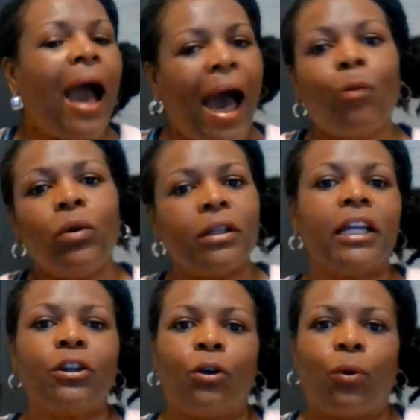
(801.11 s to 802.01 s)
I will
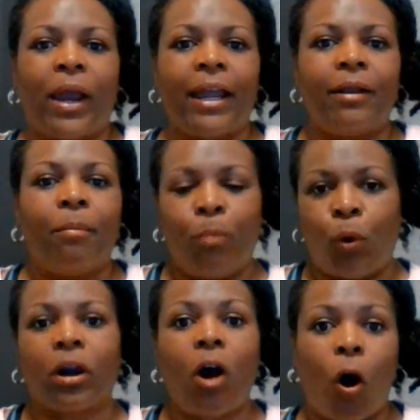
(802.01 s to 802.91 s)
integrate
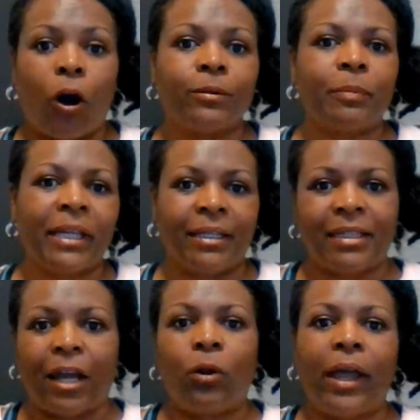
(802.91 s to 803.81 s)
more carbs because
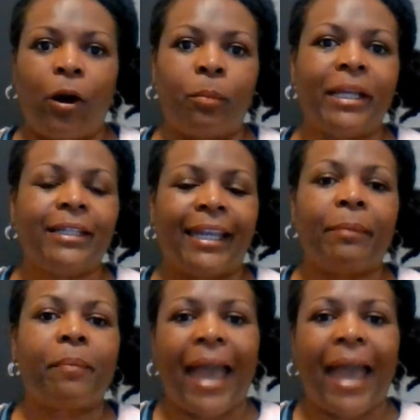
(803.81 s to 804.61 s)
that'll help me to get